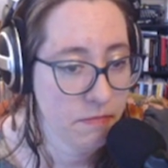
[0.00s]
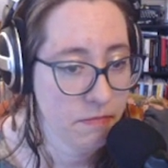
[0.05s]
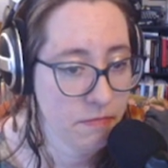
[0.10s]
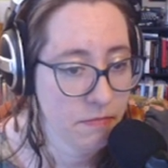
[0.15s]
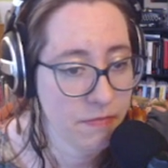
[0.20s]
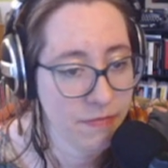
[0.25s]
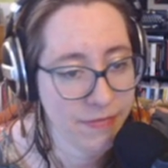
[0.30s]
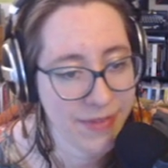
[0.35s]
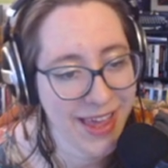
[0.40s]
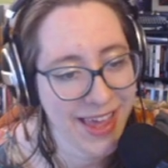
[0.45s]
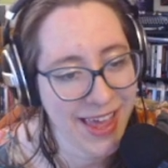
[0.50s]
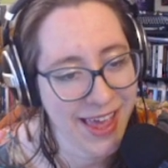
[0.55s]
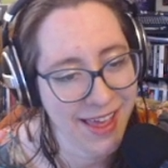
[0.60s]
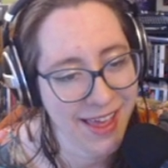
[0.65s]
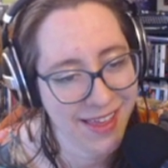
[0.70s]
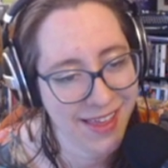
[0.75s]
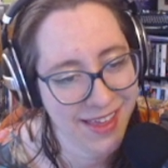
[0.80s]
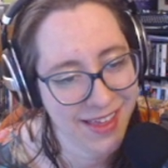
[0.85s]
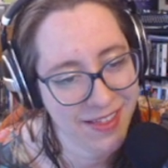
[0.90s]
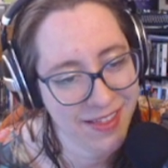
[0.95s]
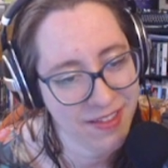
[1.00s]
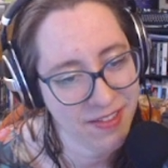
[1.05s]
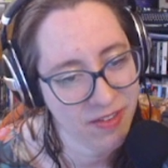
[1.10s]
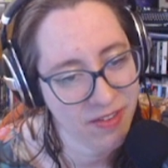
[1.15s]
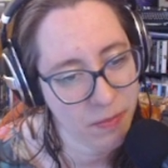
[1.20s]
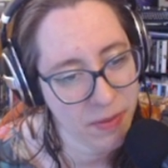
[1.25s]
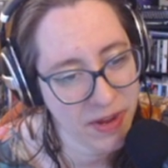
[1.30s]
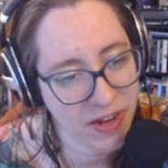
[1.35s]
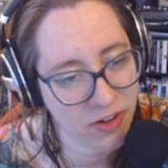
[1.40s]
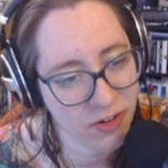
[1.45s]
Yeah. And then
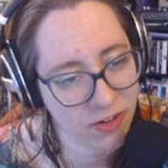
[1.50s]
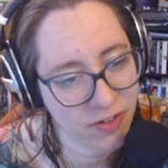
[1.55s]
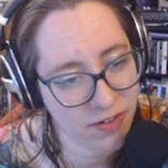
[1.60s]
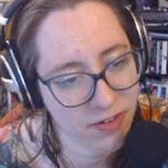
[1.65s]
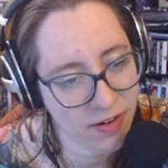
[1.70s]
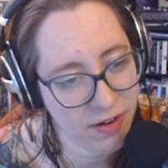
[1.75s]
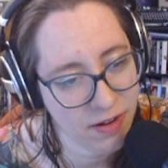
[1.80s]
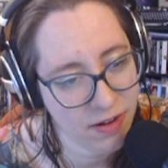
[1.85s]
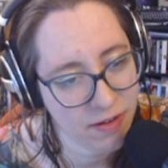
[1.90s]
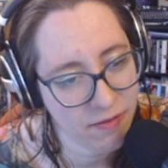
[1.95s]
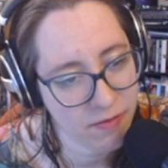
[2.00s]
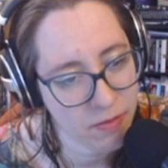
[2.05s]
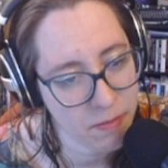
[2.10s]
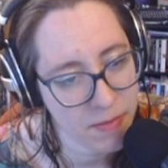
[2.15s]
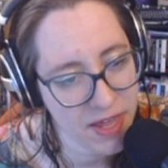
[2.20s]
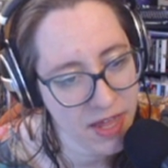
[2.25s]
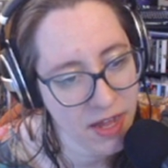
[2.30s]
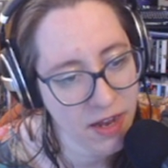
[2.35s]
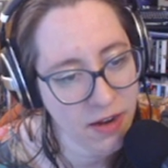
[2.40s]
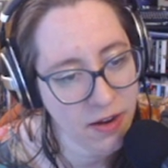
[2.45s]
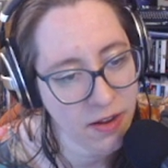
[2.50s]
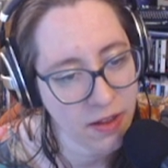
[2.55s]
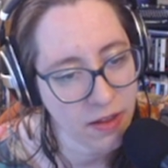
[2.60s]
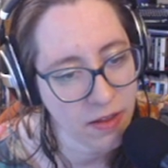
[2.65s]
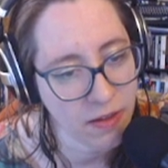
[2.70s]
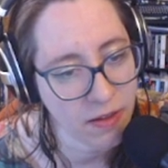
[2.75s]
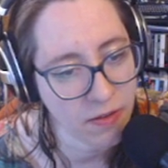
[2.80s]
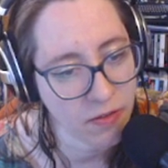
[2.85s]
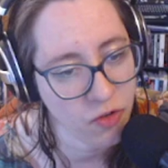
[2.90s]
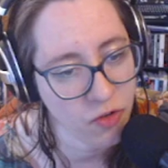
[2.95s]
speech of the men
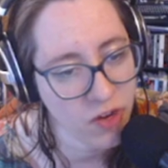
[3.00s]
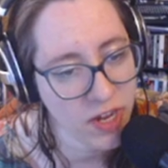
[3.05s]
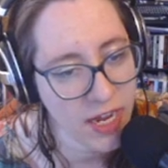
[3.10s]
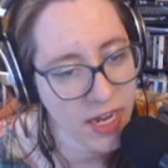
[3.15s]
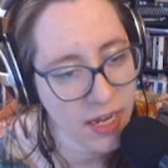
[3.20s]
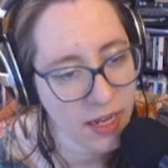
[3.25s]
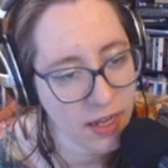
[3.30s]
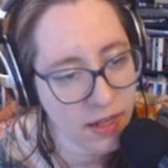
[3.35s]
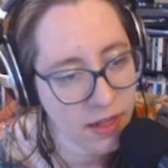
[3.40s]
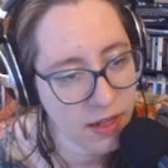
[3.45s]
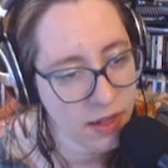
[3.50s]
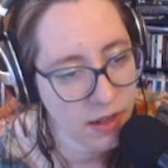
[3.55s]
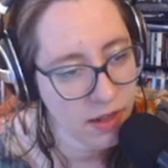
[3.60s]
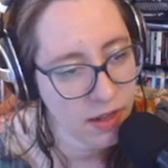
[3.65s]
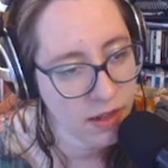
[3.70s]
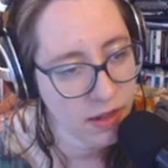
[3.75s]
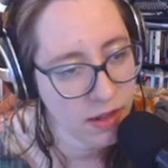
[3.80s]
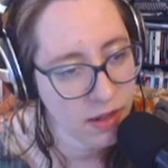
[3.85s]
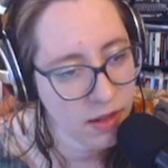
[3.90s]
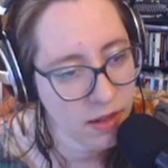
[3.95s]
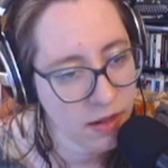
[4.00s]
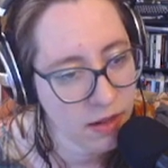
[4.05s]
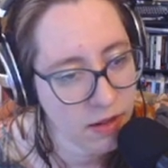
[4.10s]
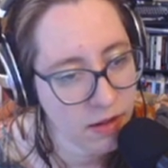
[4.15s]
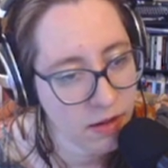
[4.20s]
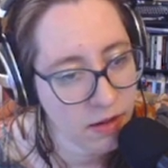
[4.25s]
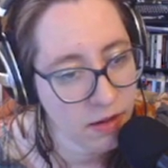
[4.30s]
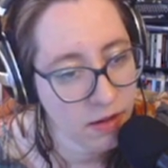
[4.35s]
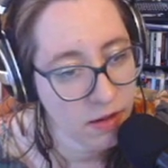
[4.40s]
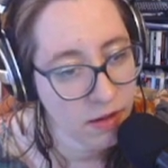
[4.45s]
is G
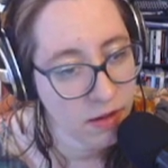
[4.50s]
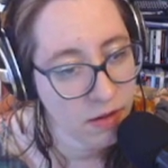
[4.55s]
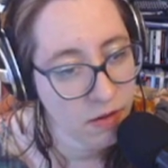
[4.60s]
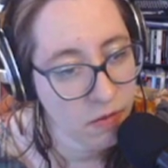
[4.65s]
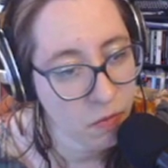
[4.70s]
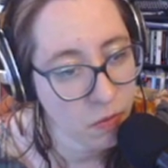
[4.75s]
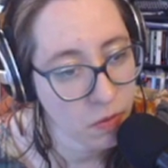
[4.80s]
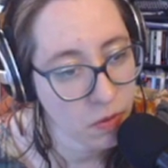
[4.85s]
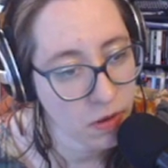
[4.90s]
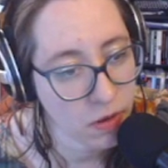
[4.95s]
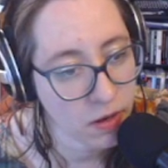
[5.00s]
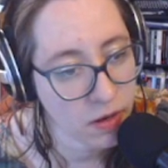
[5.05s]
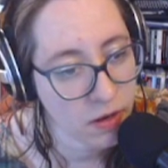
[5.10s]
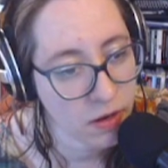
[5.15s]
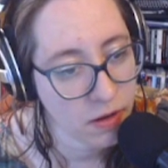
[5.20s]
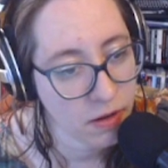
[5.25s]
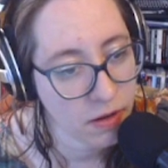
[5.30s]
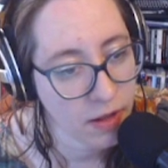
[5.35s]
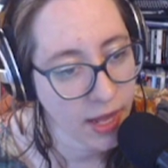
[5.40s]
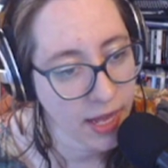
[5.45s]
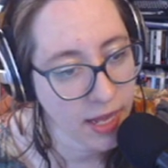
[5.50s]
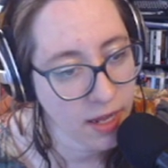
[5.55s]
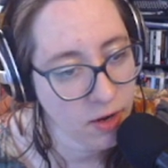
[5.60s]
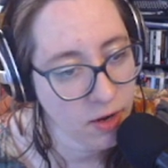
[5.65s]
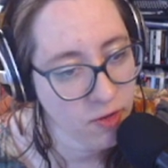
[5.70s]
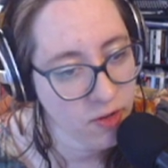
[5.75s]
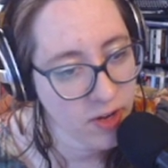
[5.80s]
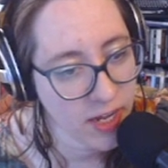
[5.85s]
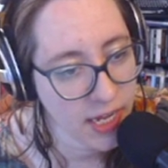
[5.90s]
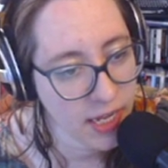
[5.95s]
or A and a
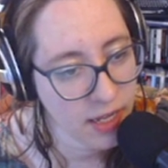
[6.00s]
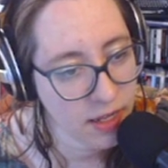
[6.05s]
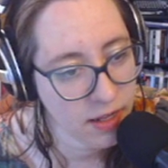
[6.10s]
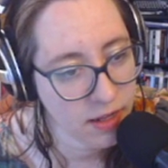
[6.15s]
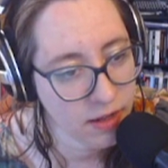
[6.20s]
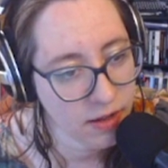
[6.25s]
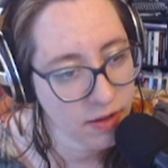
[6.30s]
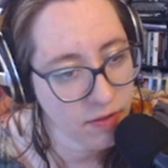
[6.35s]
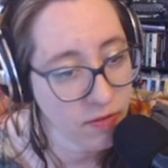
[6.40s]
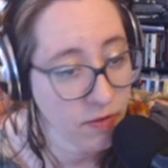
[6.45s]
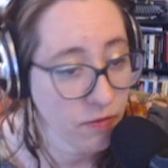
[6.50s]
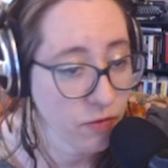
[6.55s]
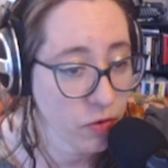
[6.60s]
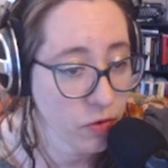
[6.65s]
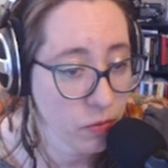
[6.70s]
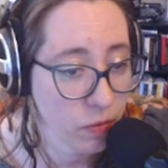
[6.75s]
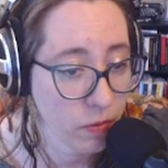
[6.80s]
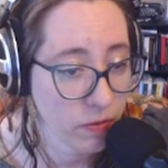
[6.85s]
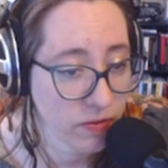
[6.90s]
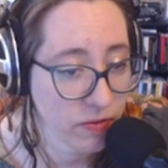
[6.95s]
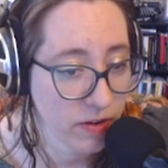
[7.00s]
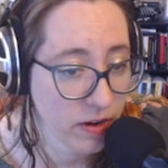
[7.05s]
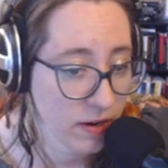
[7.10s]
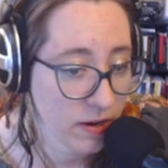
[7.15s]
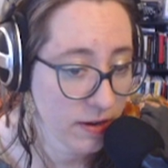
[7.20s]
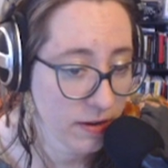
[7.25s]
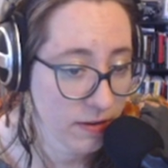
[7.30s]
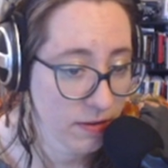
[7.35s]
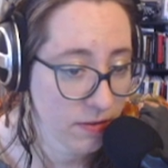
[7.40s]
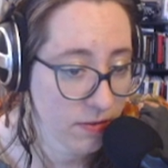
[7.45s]
G because you have two chords here.
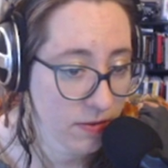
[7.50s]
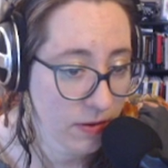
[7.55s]
So.